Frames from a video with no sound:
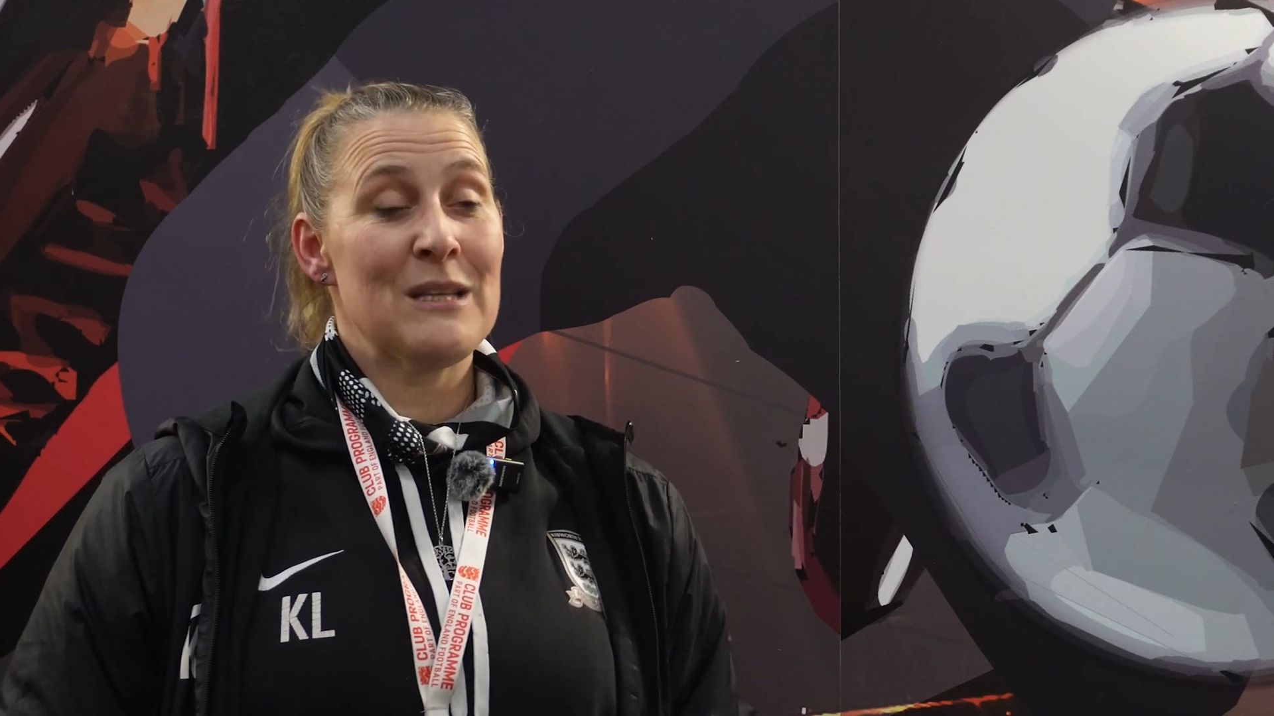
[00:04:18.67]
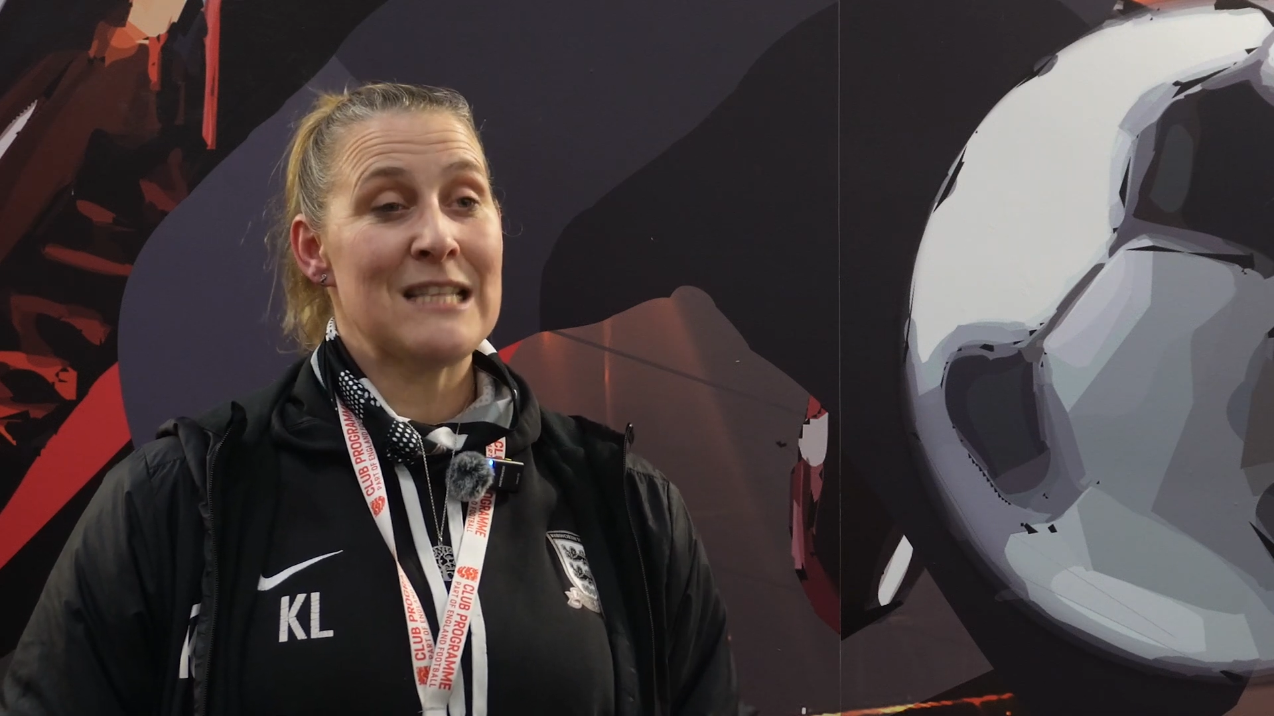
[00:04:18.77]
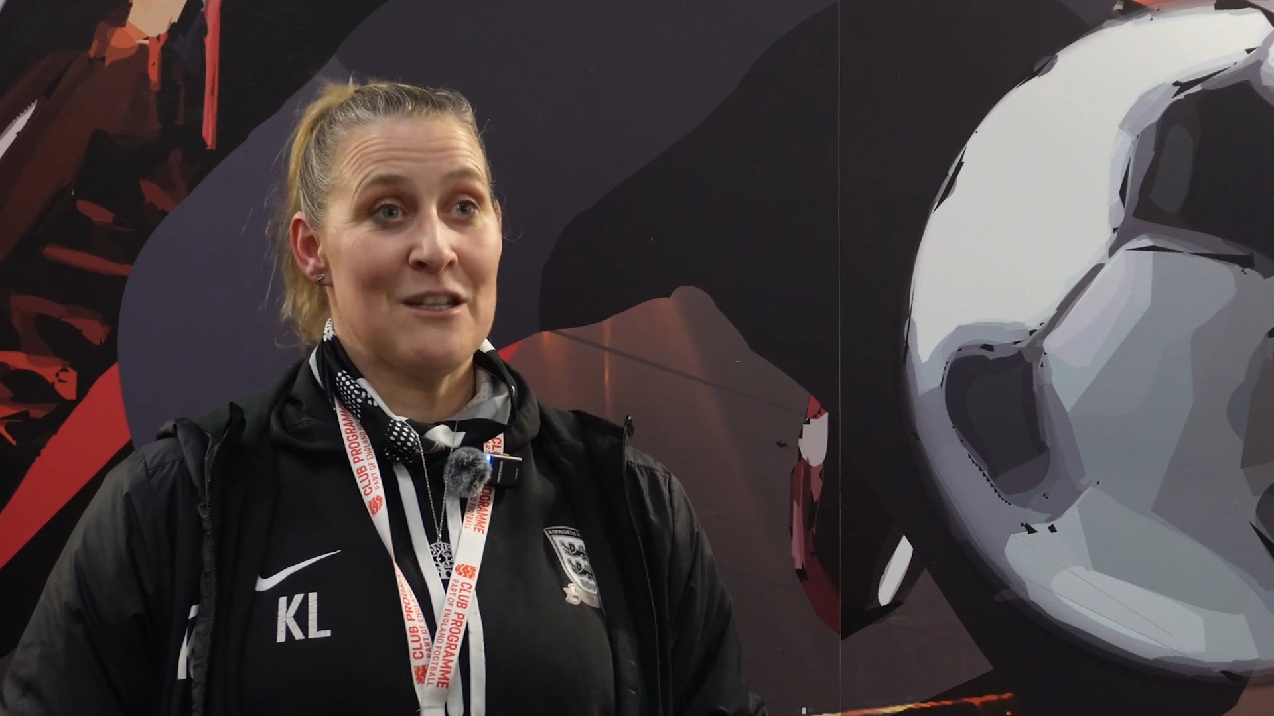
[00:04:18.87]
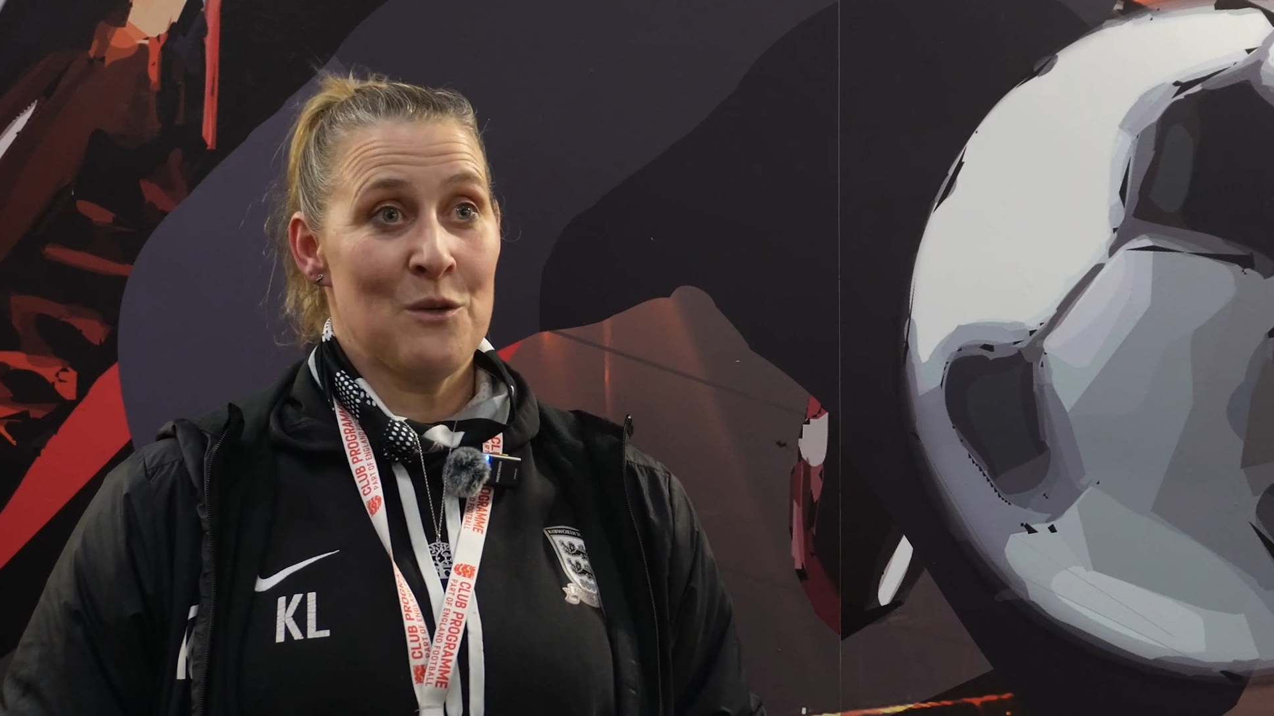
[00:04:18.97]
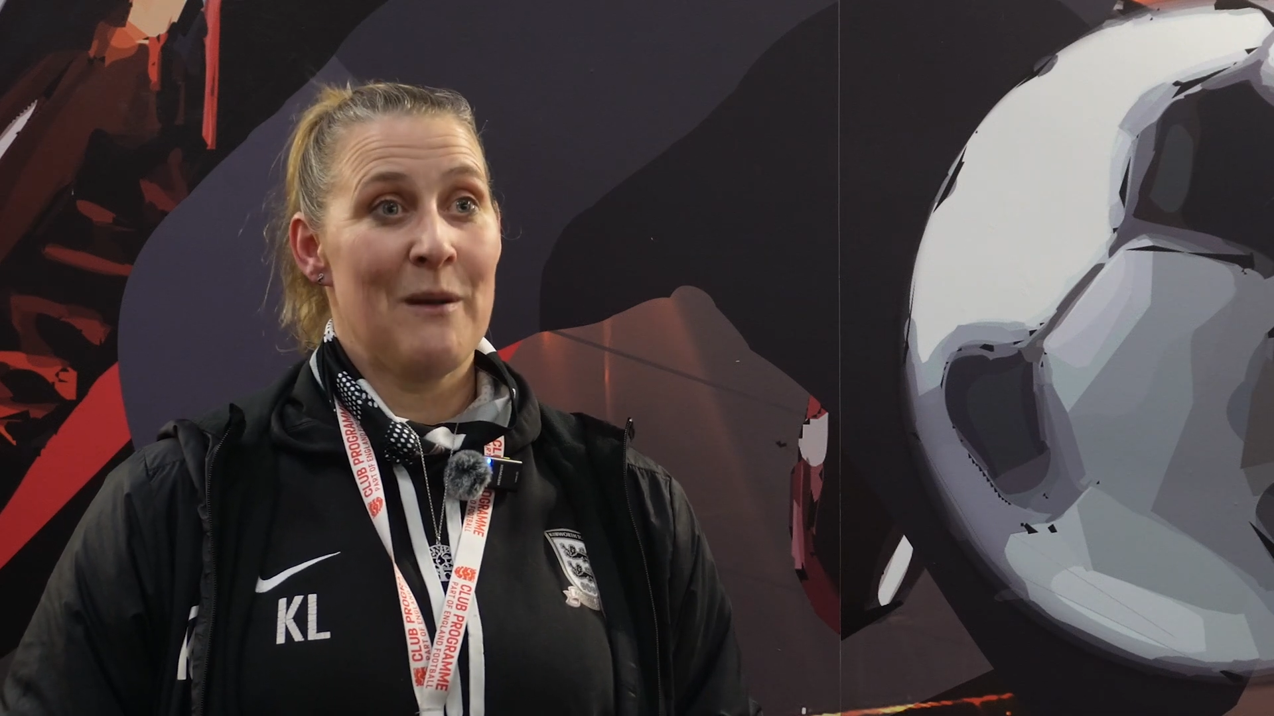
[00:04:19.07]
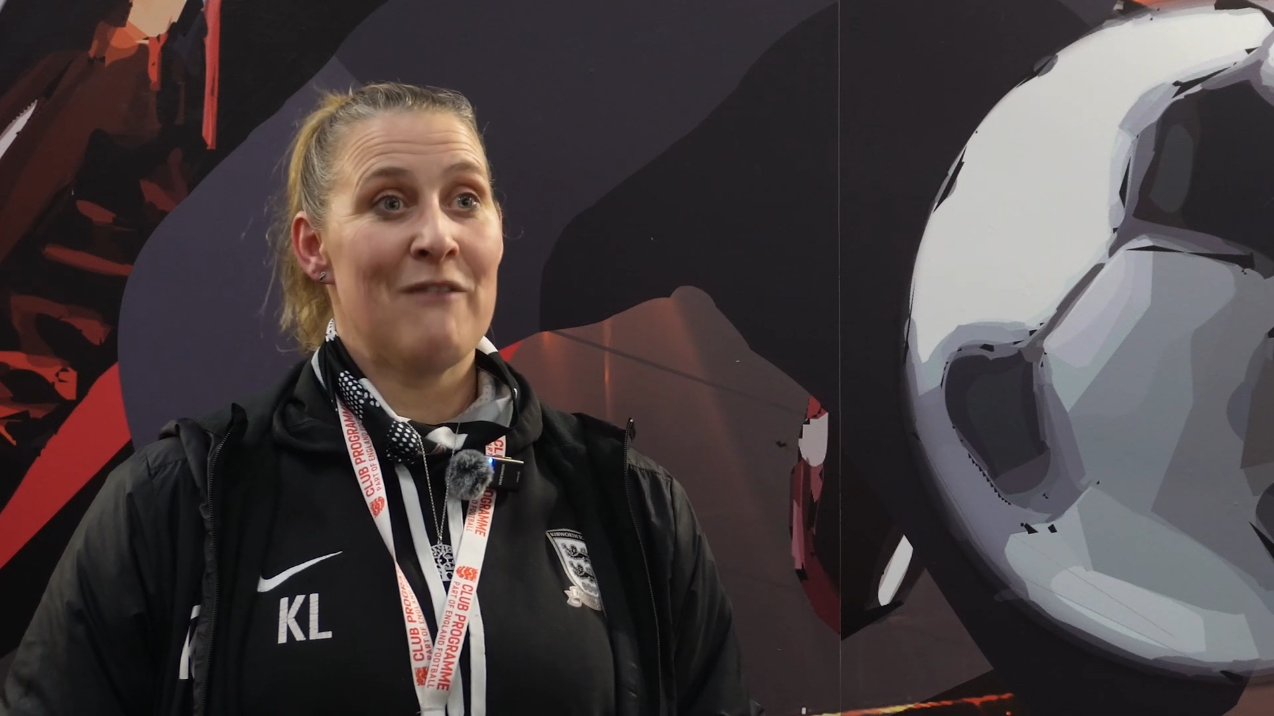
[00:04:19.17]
set up